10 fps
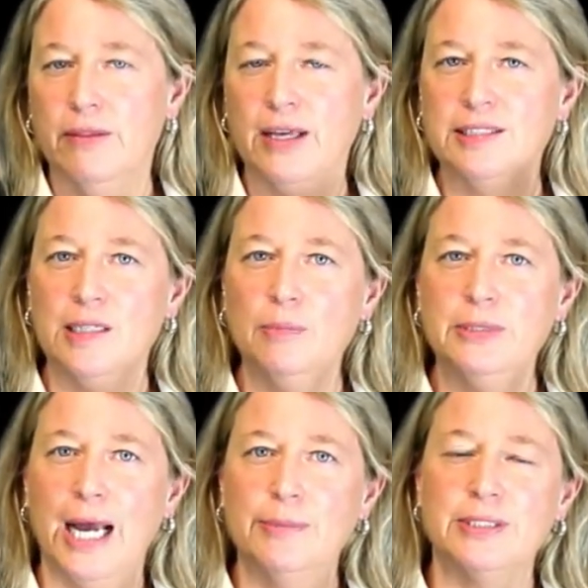they
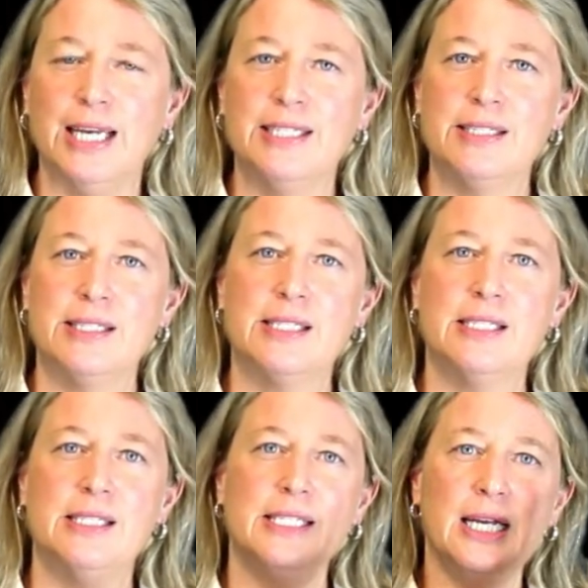sometimes can
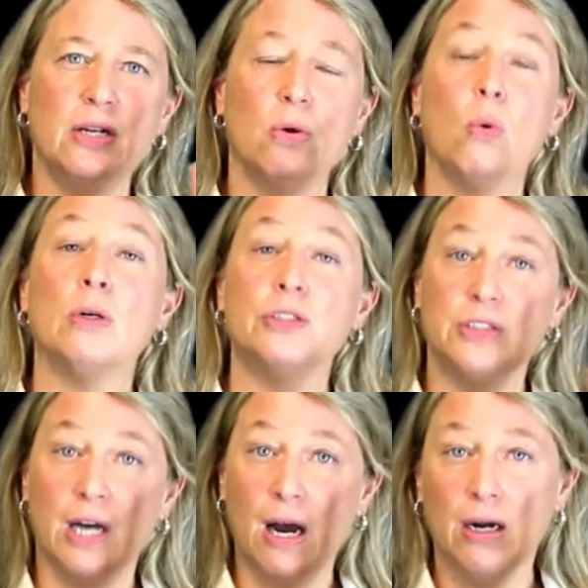stick or
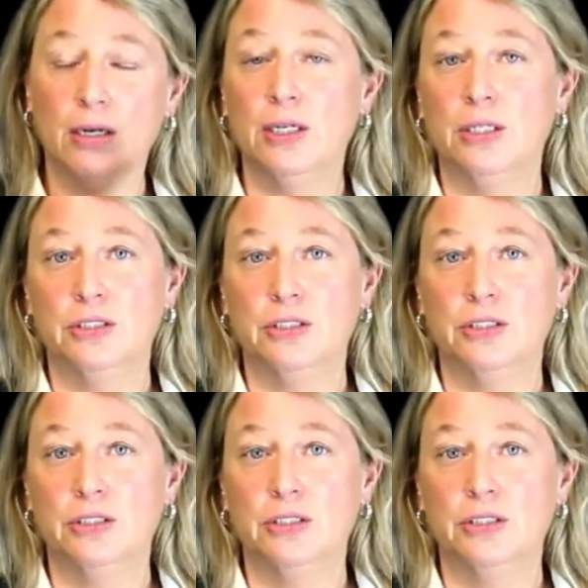scar